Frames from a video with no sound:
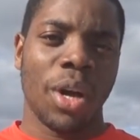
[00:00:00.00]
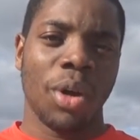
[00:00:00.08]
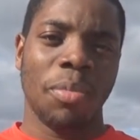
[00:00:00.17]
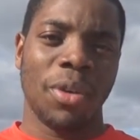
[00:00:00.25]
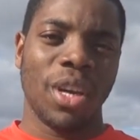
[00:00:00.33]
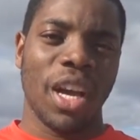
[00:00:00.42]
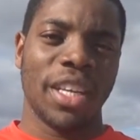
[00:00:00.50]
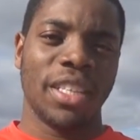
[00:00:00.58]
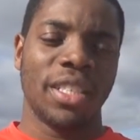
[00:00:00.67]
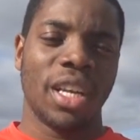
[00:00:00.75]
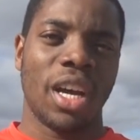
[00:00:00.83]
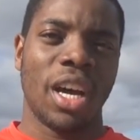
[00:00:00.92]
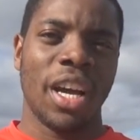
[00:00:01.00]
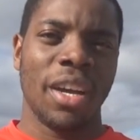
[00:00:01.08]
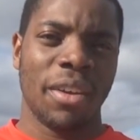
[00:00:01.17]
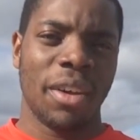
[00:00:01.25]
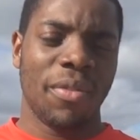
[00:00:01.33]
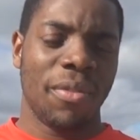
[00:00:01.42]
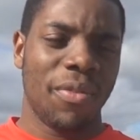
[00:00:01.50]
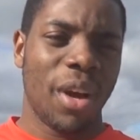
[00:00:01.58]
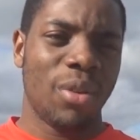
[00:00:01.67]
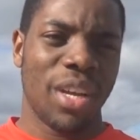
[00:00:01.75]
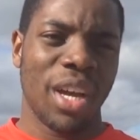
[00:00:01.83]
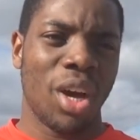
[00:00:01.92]
I hope you guys uh,
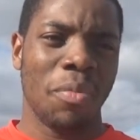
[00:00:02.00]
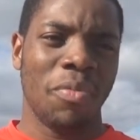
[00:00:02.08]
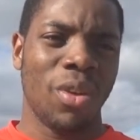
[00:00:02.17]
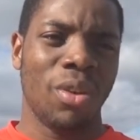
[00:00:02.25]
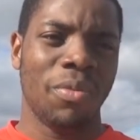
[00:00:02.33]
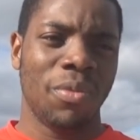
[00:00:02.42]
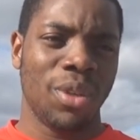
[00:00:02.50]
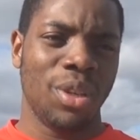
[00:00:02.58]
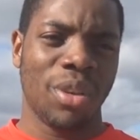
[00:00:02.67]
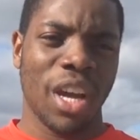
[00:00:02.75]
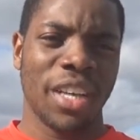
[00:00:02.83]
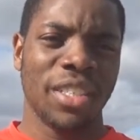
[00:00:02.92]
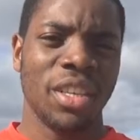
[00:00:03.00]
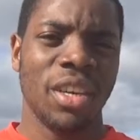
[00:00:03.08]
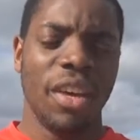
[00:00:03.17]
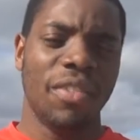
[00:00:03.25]
found it helpful for you guys.